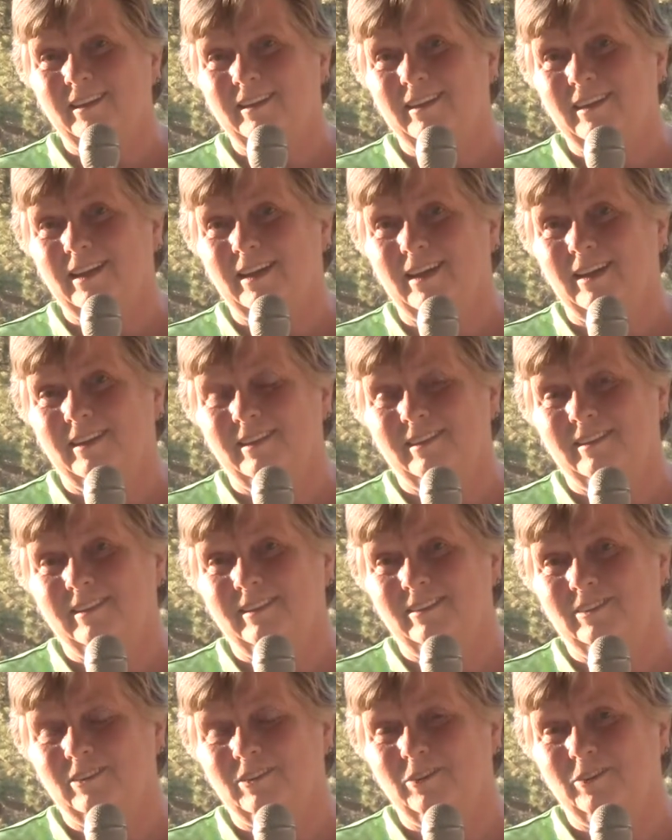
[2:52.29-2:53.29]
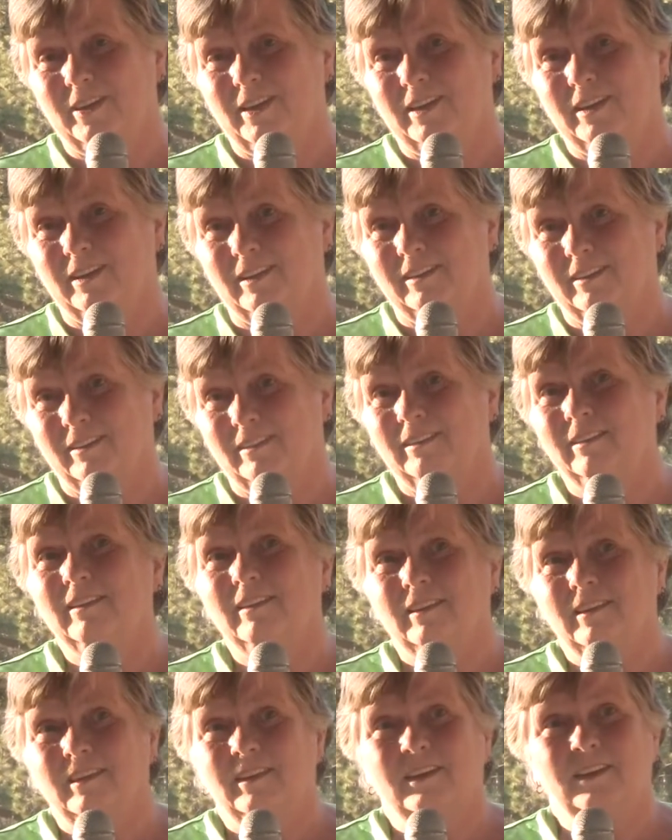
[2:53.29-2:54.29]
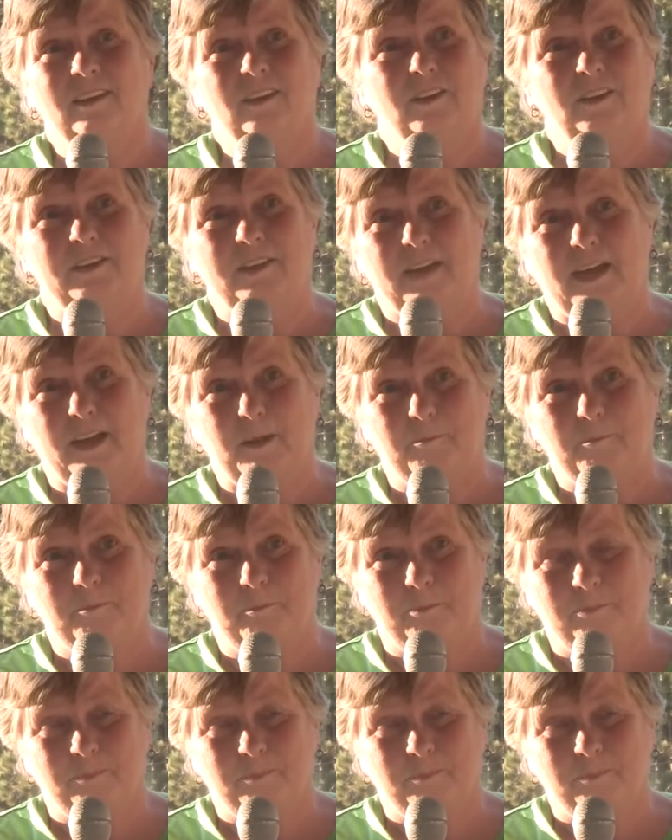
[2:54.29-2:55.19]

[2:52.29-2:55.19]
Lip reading: Yeah, so we had a good time.